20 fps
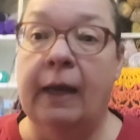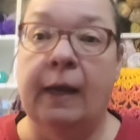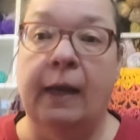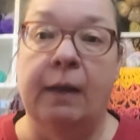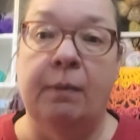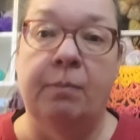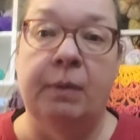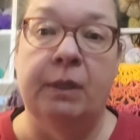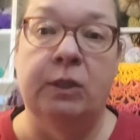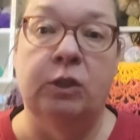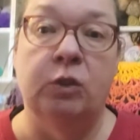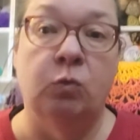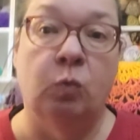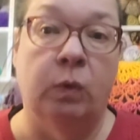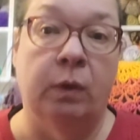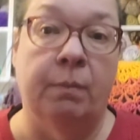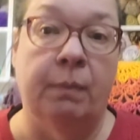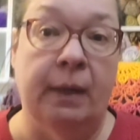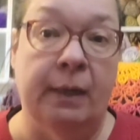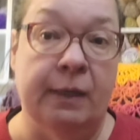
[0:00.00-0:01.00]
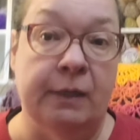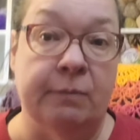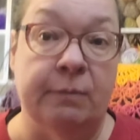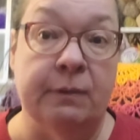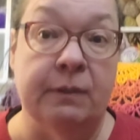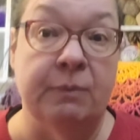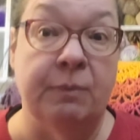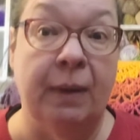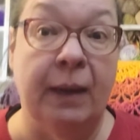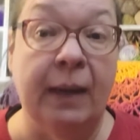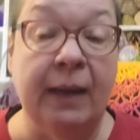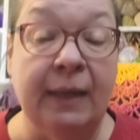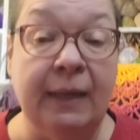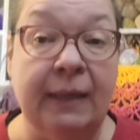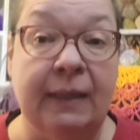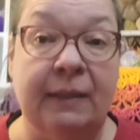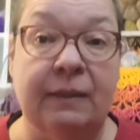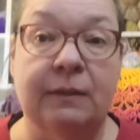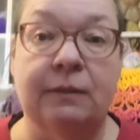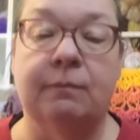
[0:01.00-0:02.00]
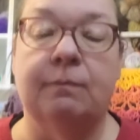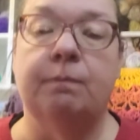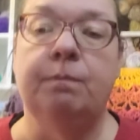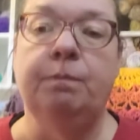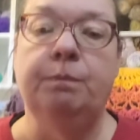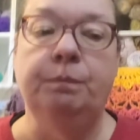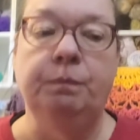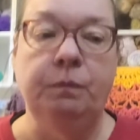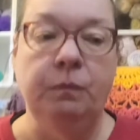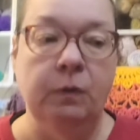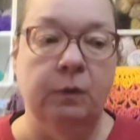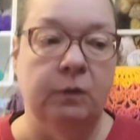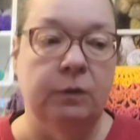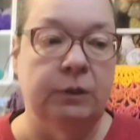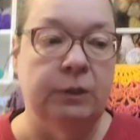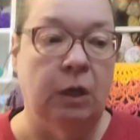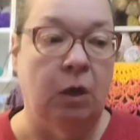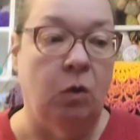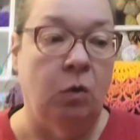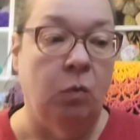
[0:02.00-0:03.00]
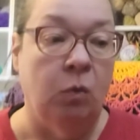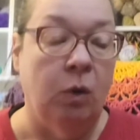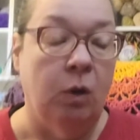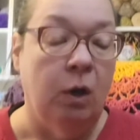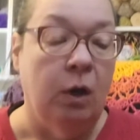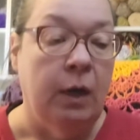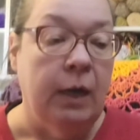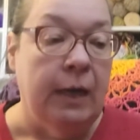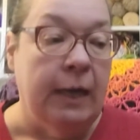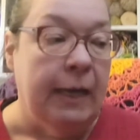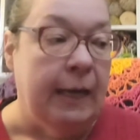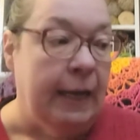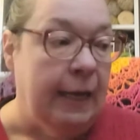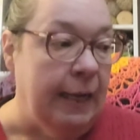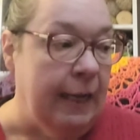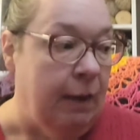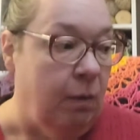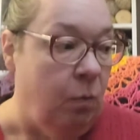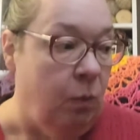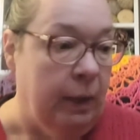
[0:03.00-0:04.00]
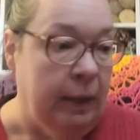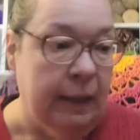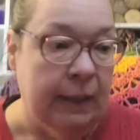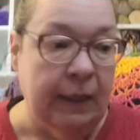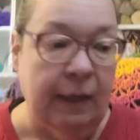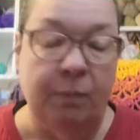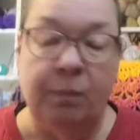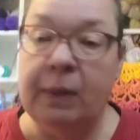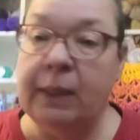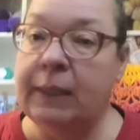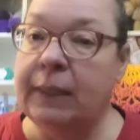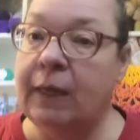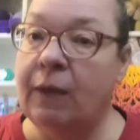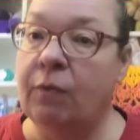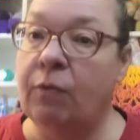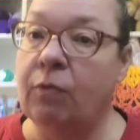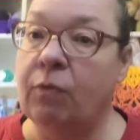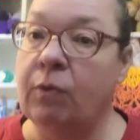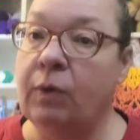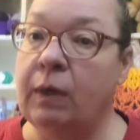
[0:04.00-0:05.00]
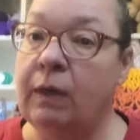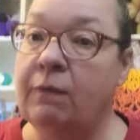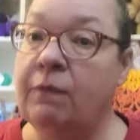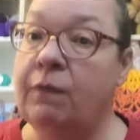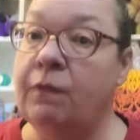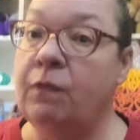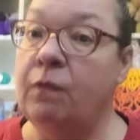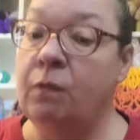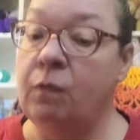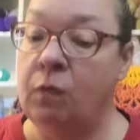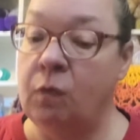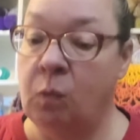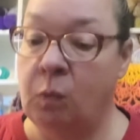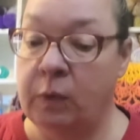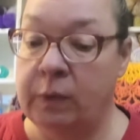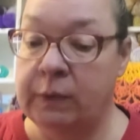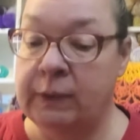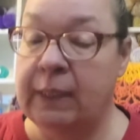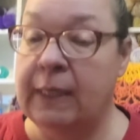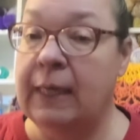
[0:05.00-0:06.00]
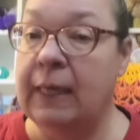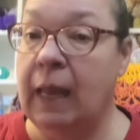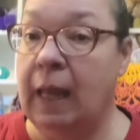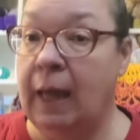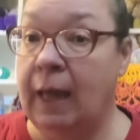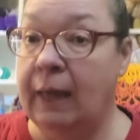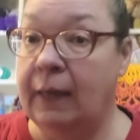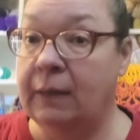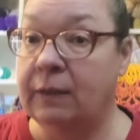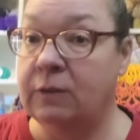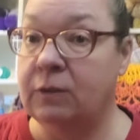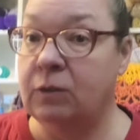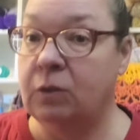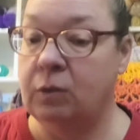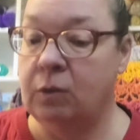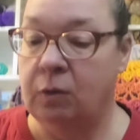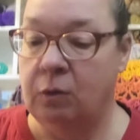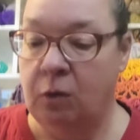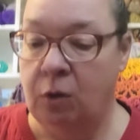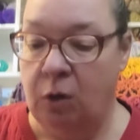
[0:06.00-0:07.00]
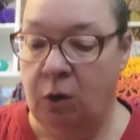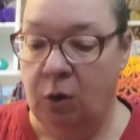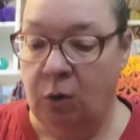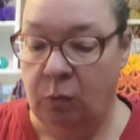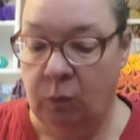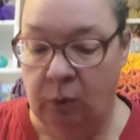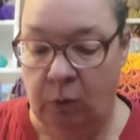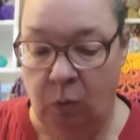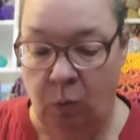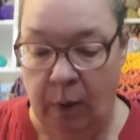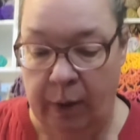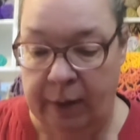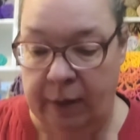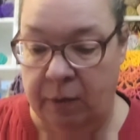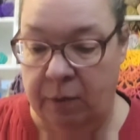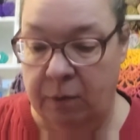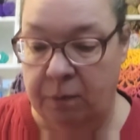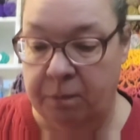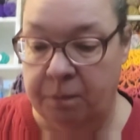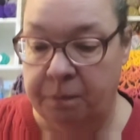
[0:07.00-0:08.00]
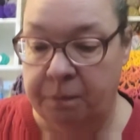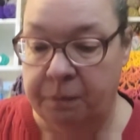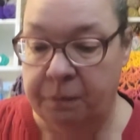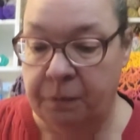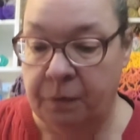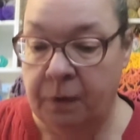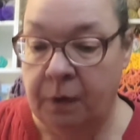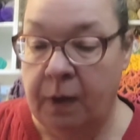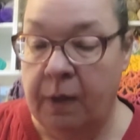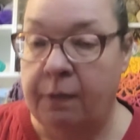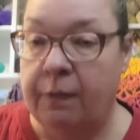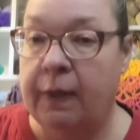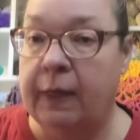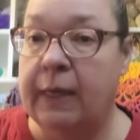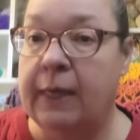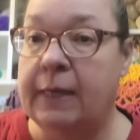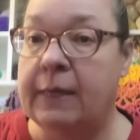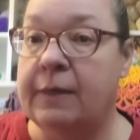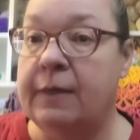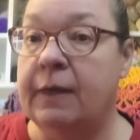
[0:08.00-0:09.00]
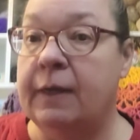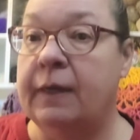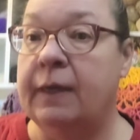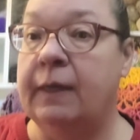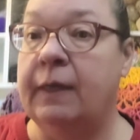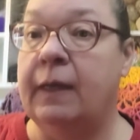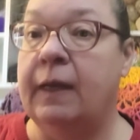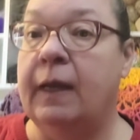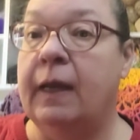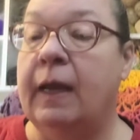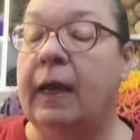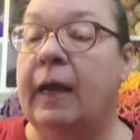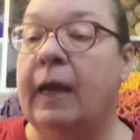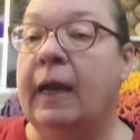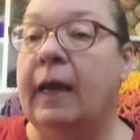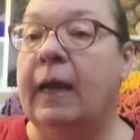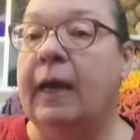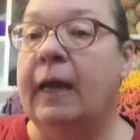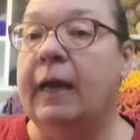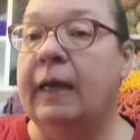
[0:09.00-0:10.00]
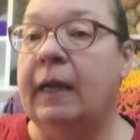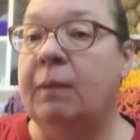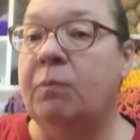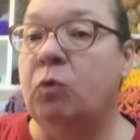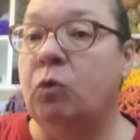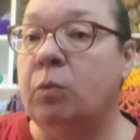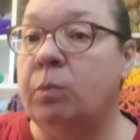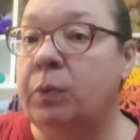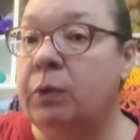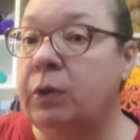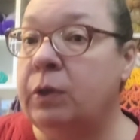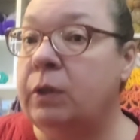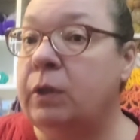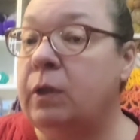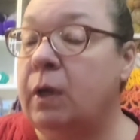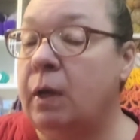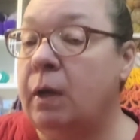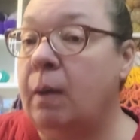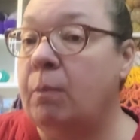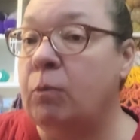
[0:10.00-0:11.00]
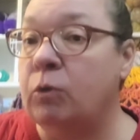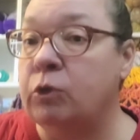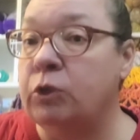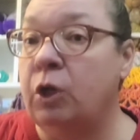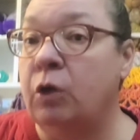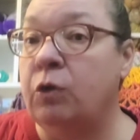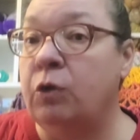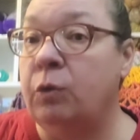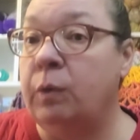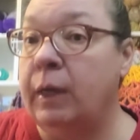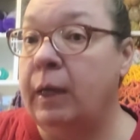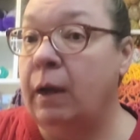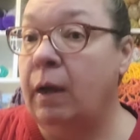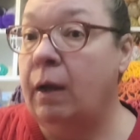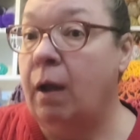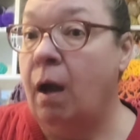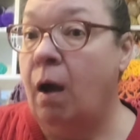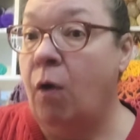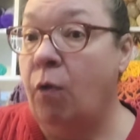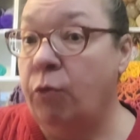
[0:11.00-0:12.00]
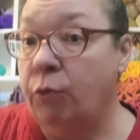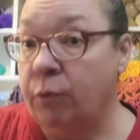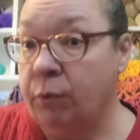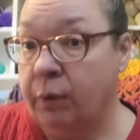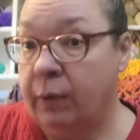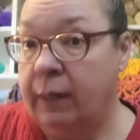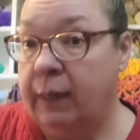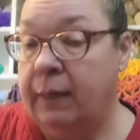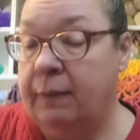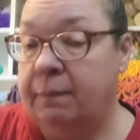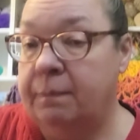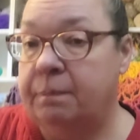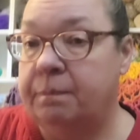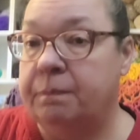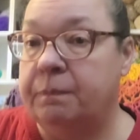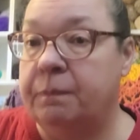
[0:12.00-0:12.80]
And I mentioned one of my husband's paintings. So he went and picked out three of the ones he likes real well that he had done. And I'm going to put, I'm going to show you all three.